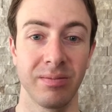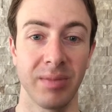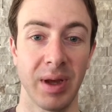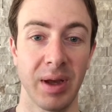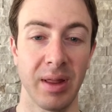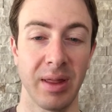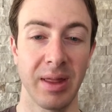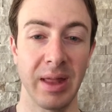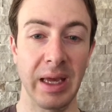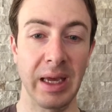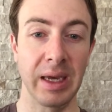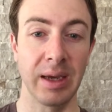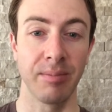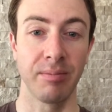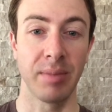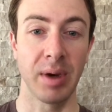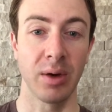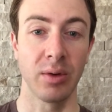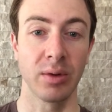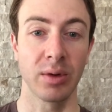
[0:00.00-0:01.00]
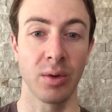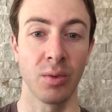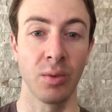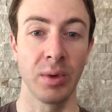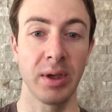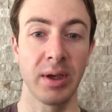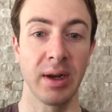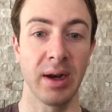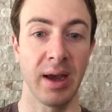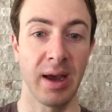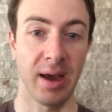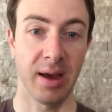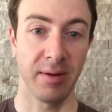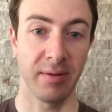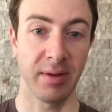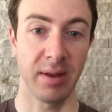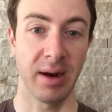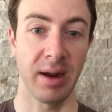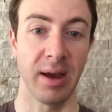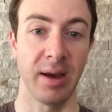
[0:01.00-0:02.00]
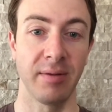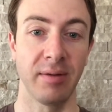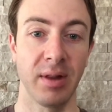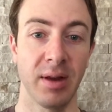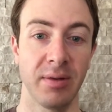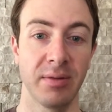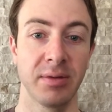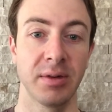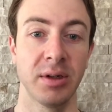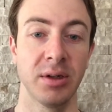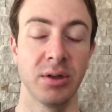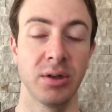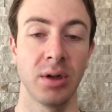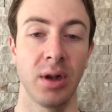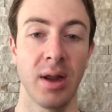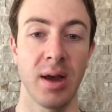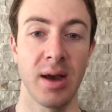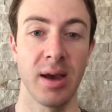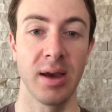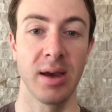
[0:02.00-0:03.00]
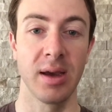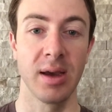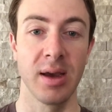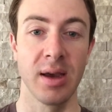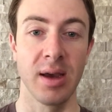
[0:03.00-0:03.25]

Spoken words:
I think about a week and a half that I have left in July,